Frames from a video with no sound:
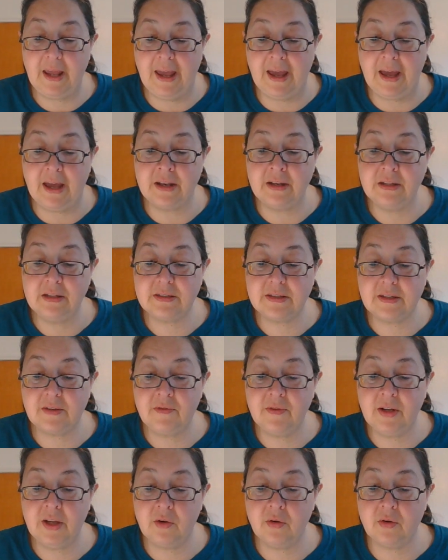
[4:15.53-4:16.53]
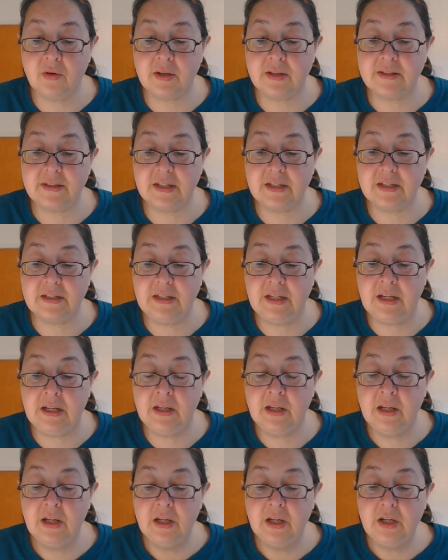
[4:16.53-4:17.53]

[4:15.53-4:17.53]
and 716